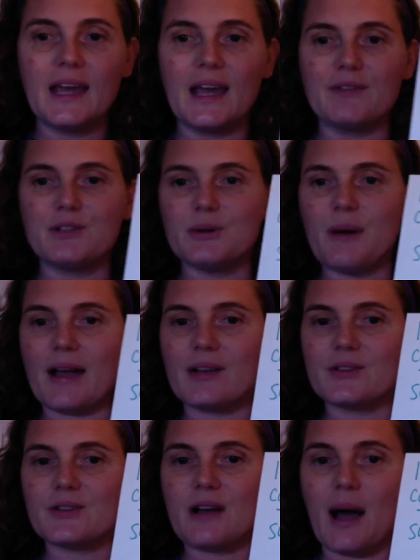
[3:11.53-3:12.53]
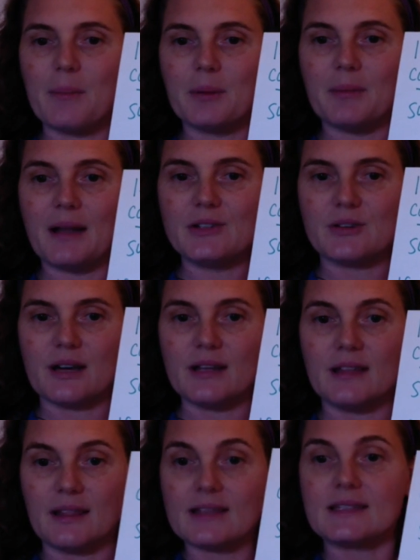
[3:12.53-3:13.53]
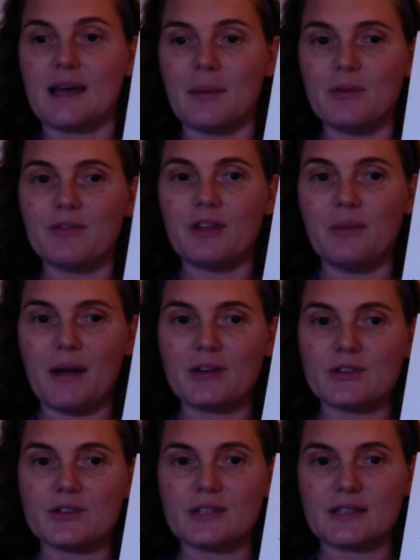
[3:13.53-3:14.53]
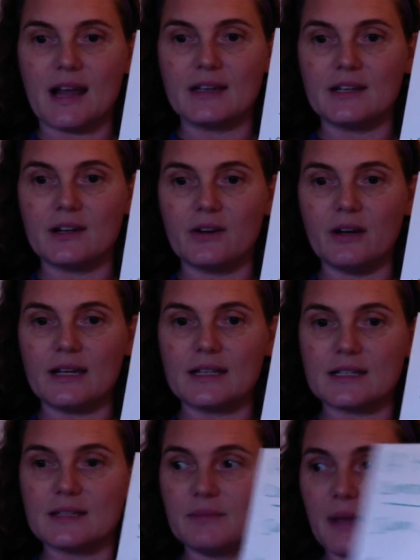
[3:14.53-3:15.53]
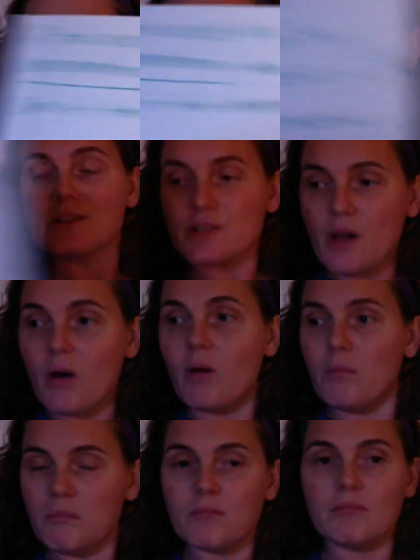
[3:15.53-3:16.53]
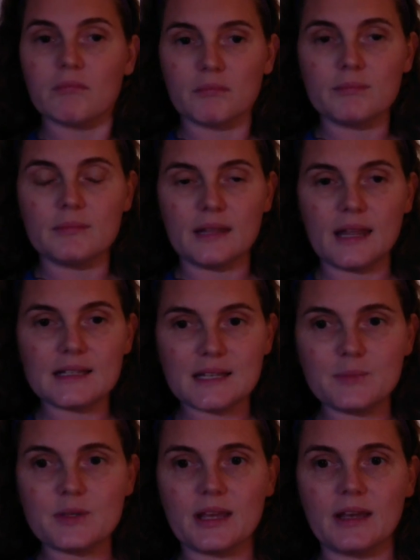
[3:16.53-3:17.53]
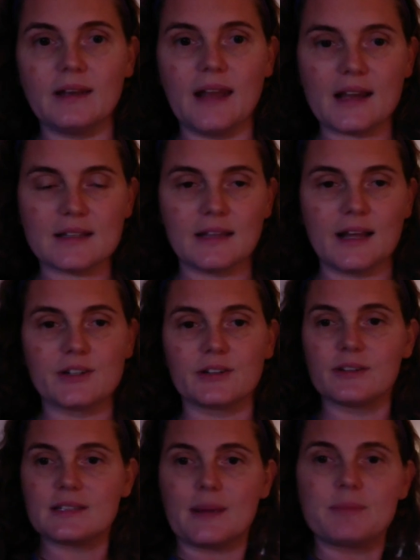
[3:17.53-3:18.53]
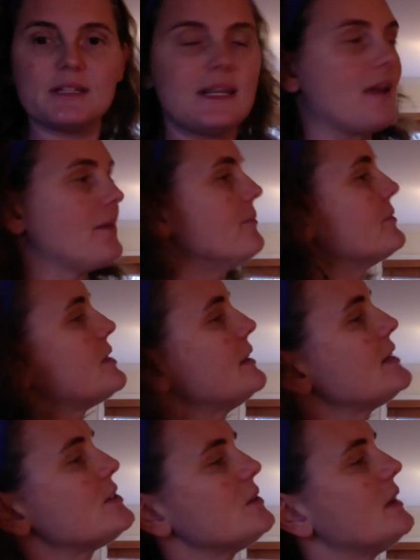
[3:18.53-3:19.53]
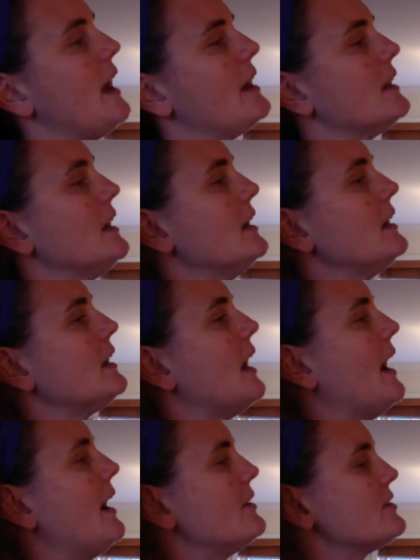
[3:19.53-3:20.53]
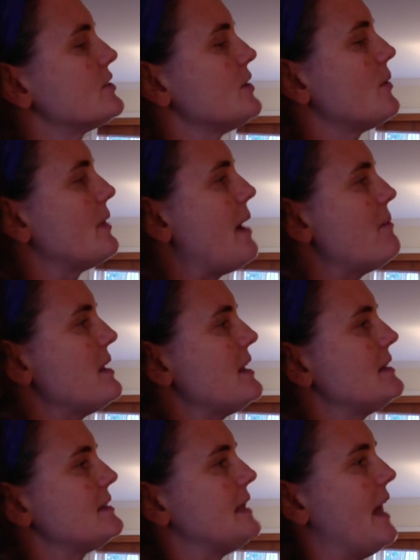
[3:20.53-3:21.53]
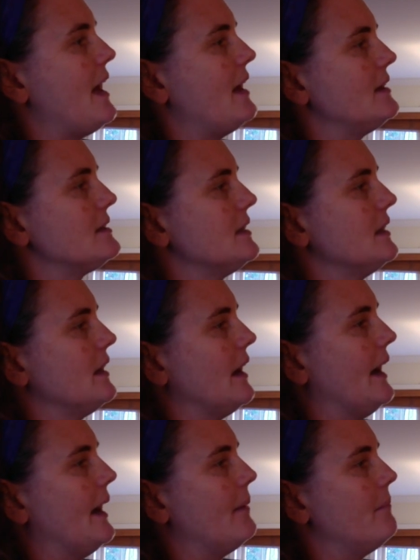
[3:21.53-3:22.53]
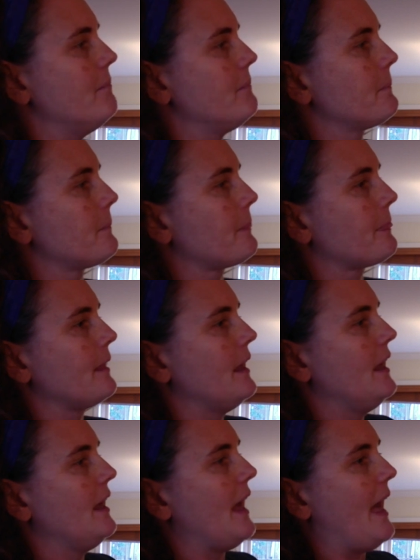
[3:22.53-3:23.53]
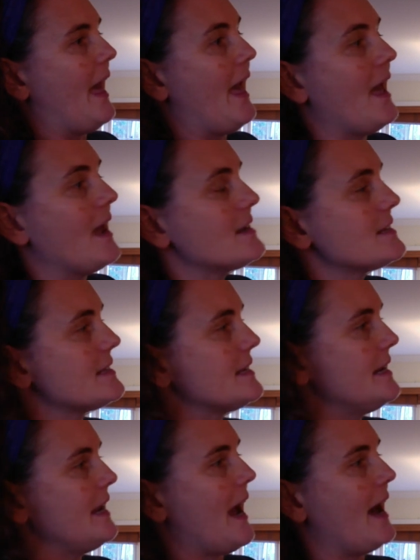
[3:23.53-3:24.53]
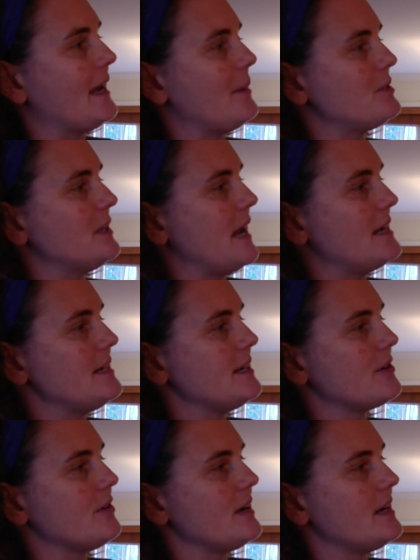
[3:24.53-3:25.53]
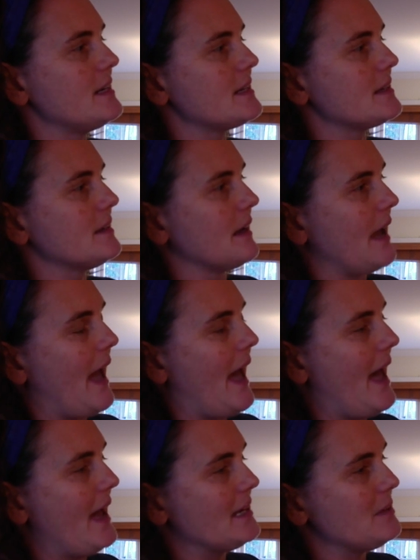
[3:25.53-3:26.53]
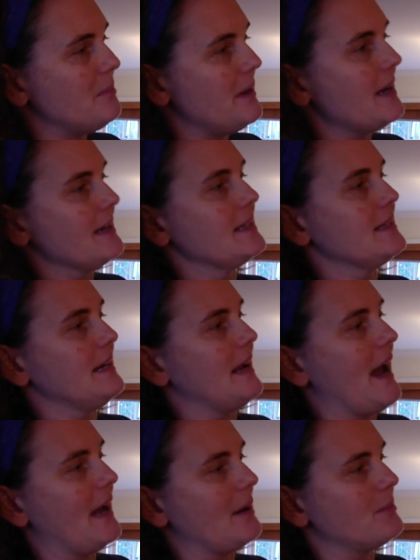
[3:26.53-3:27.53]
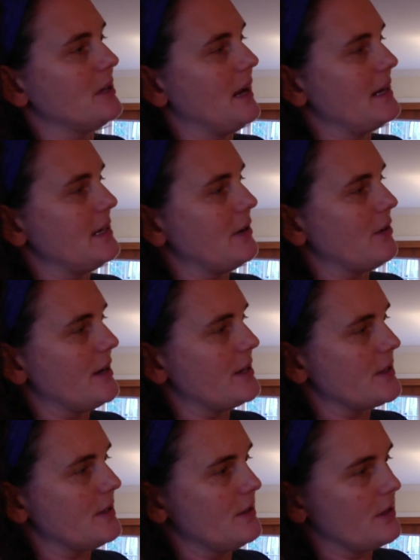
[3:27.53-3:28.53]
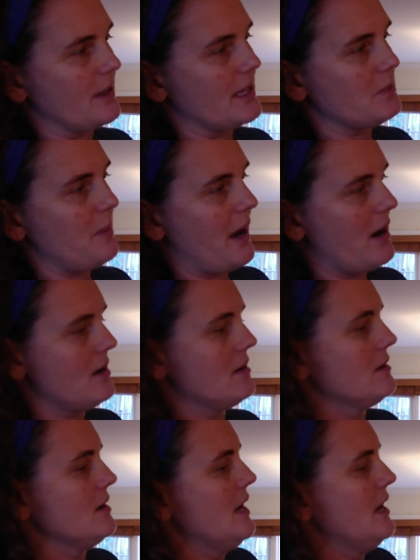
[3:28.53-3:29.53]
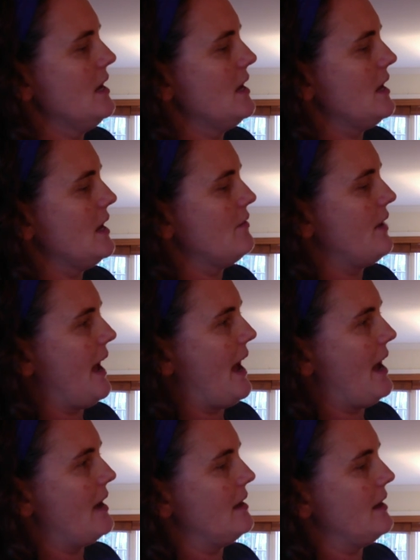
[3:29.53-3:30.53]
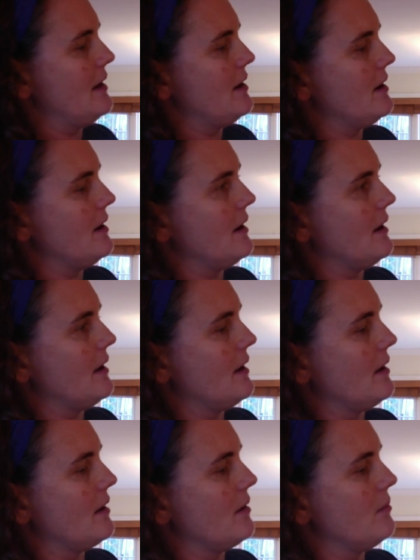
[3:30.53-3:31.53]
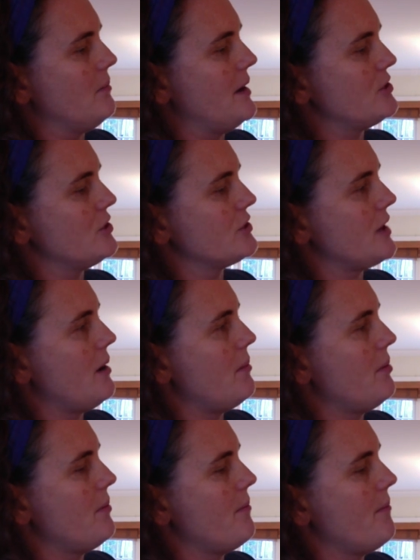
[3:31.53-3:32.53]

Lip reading: If two angles are complementary, then the sum of their measures is 90 degrees. So that seems like a next logical step to take. So let's do that. So that means that A and C add up to 90 degrees, and B and C add up to 90 degrees. So this pair, if I add their measures up,